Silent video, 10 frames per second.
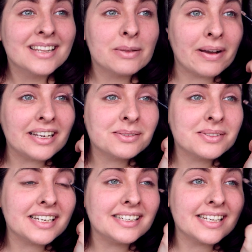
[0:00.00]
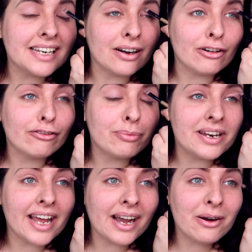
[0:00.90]
The base was easy enough, but
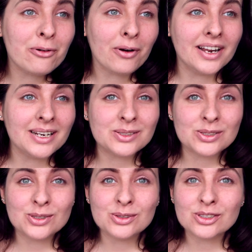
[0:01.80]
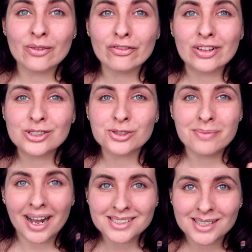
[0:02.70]
now I need to do something
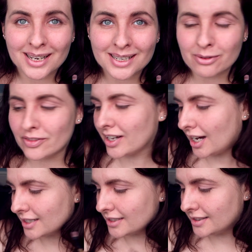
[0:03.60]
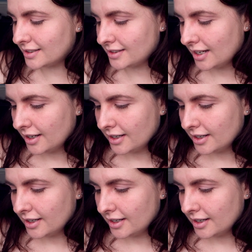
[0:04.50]
dramatic with the colours.